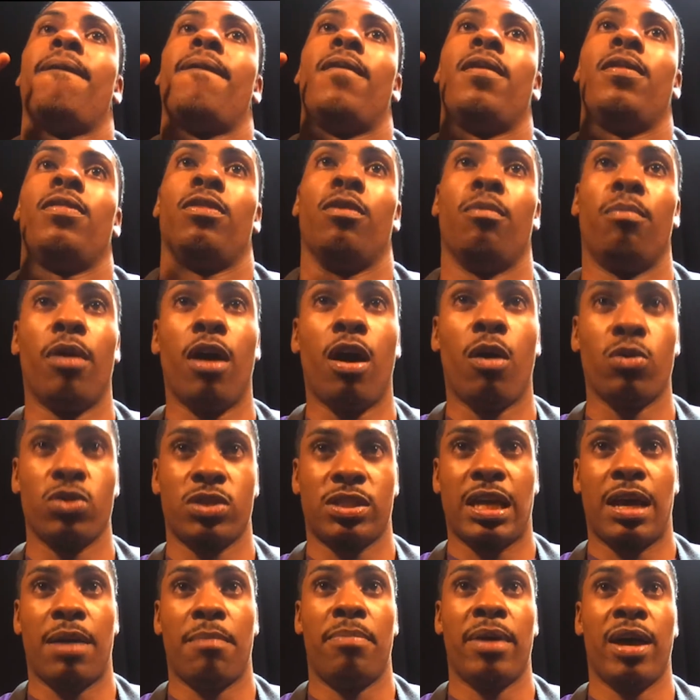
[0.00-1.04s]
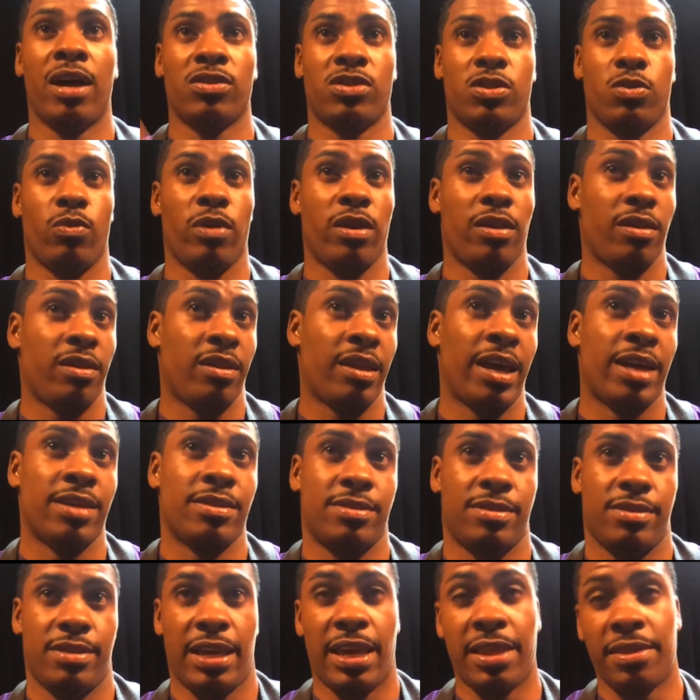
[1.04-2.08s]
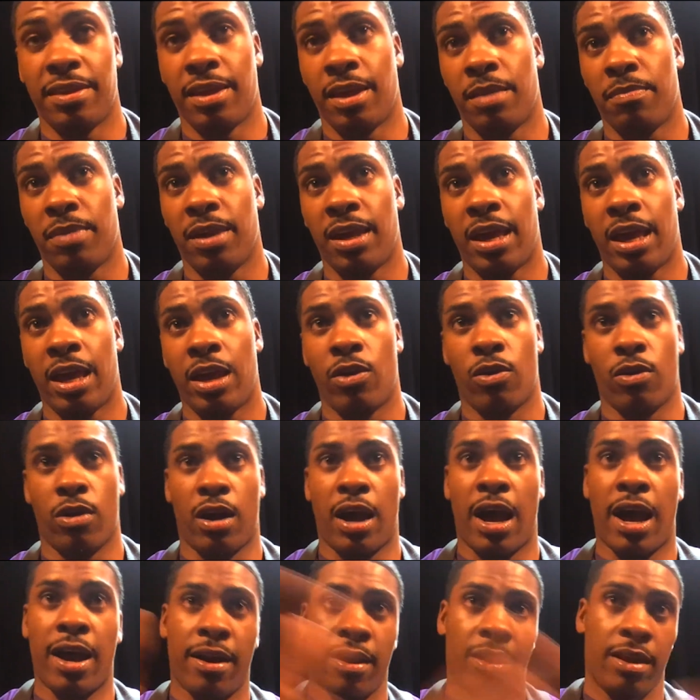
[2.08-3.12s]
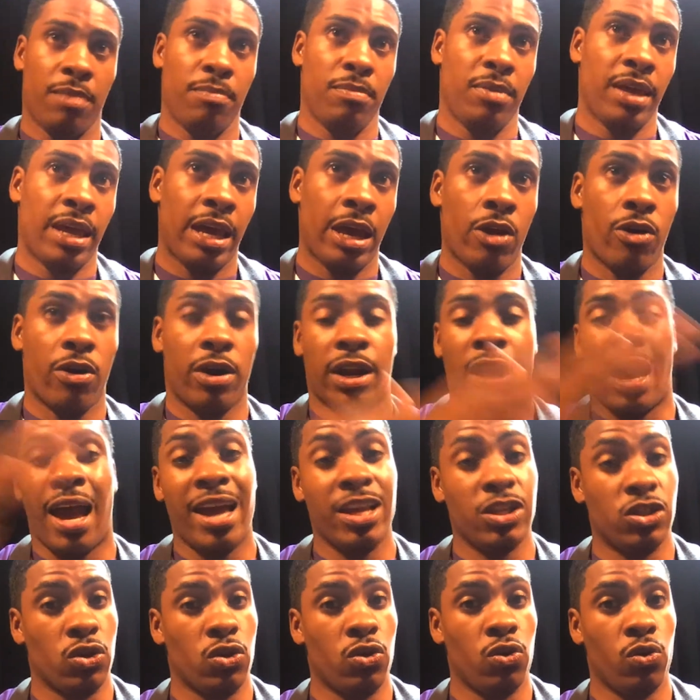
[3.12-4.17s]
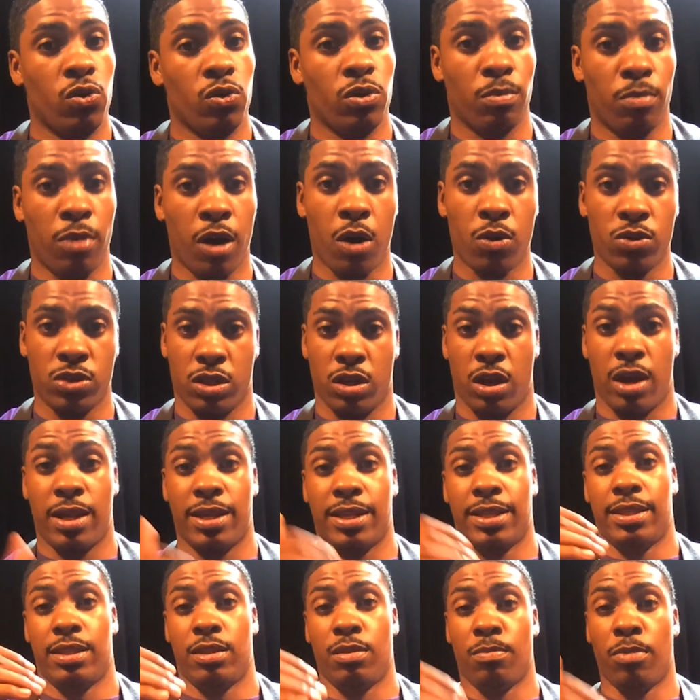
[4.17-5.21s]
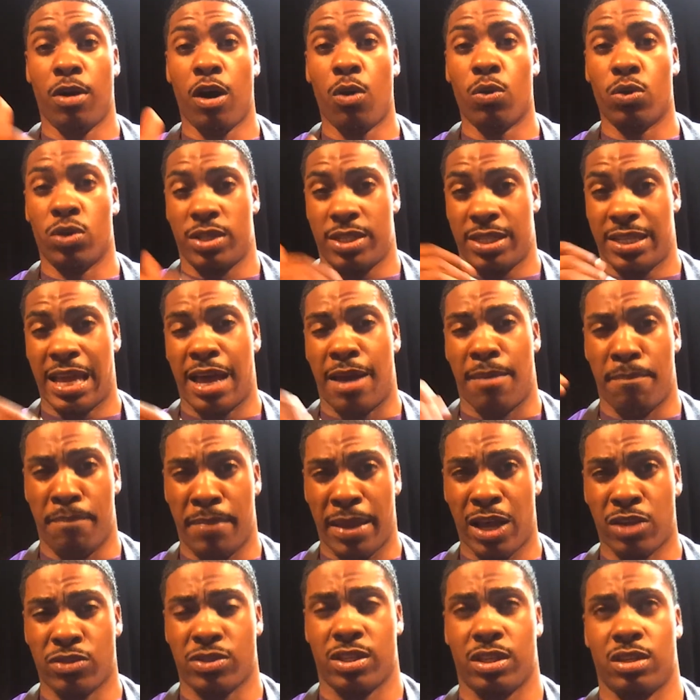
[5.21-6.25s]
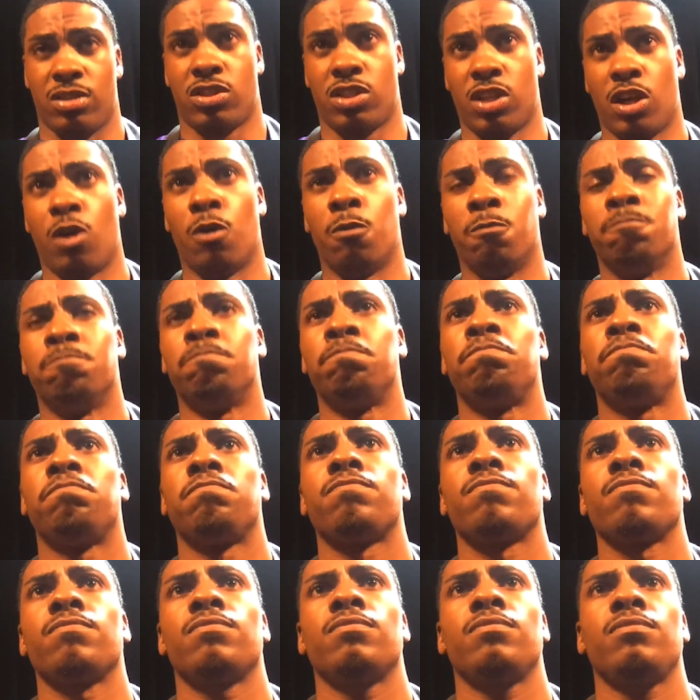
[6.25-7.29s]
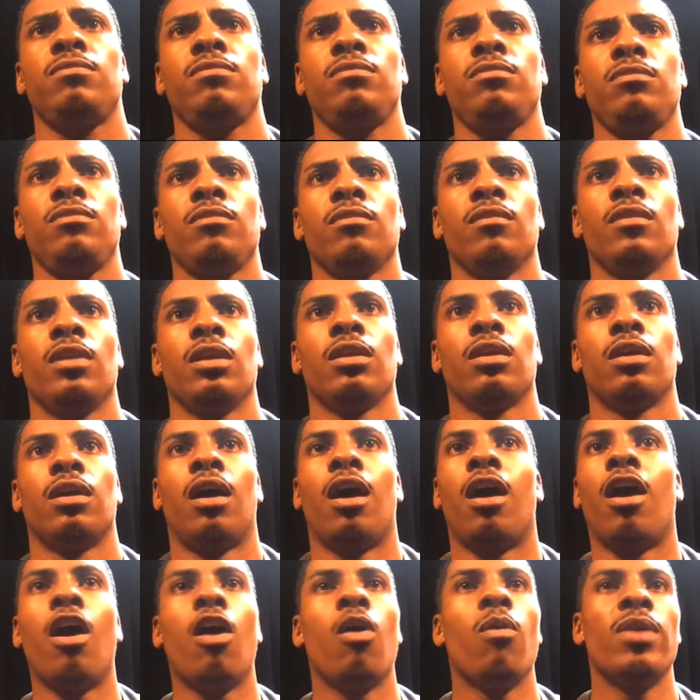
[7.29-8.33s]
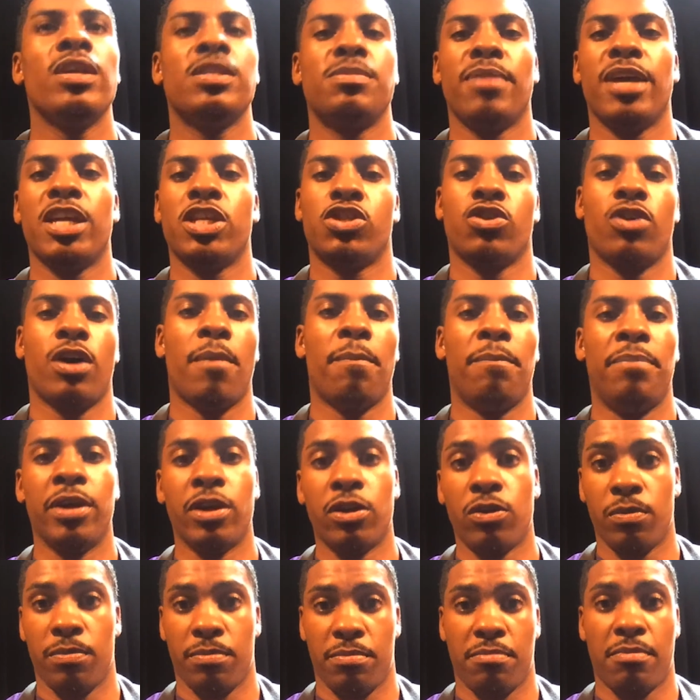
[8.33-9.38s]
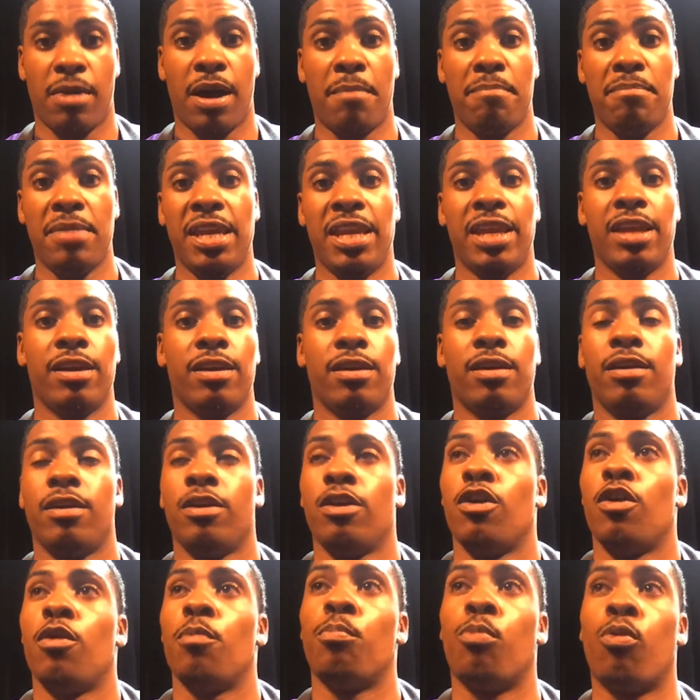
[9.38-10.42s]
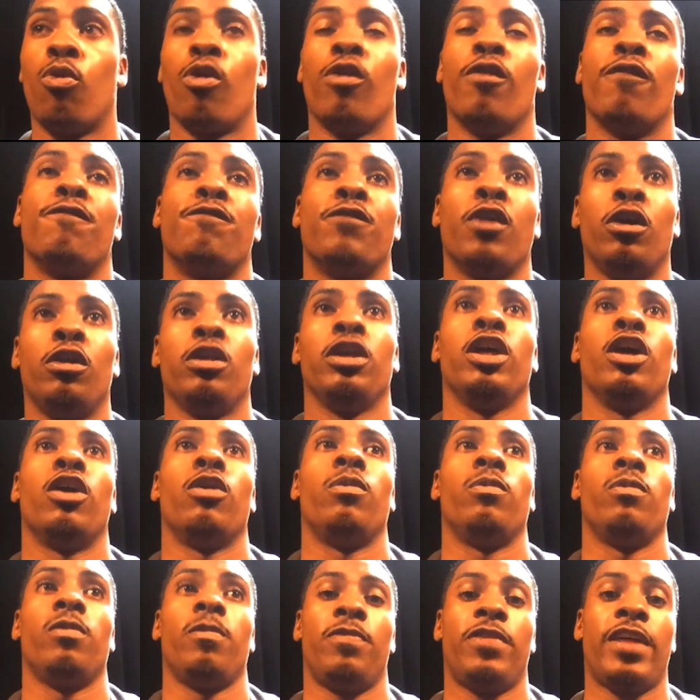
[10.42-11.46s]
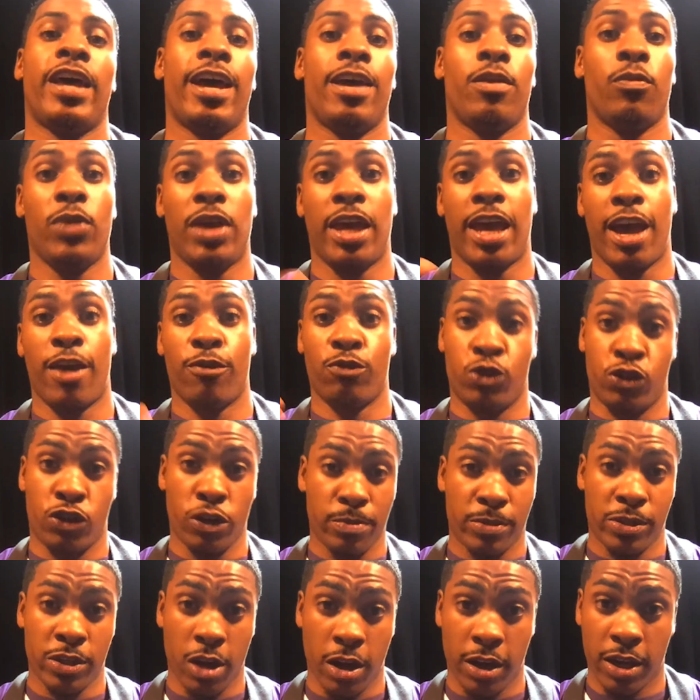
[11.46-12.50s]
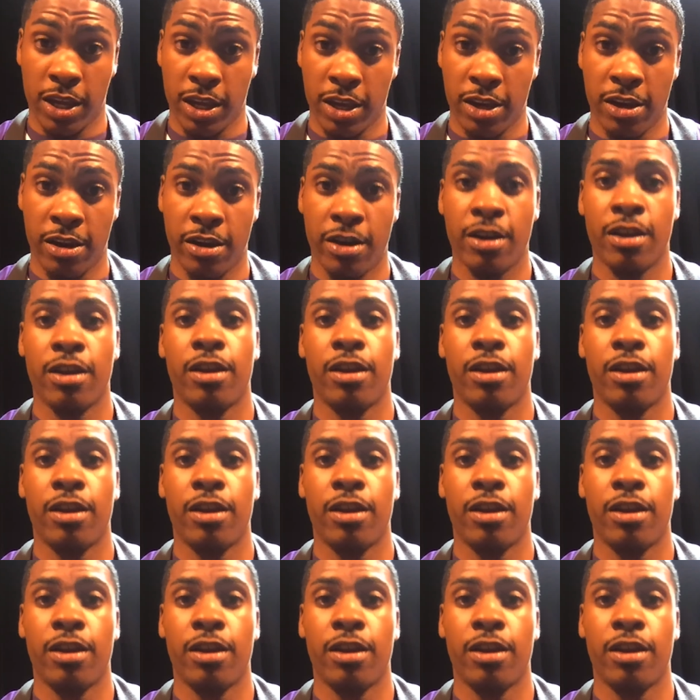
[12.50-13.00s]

the ball will stop bouncing, whether that's in the NBA or out of the NBA or in high school. The ball will stop bouncing. So I always made sure I built my media portfolio. And with that, we have Trip Talk here.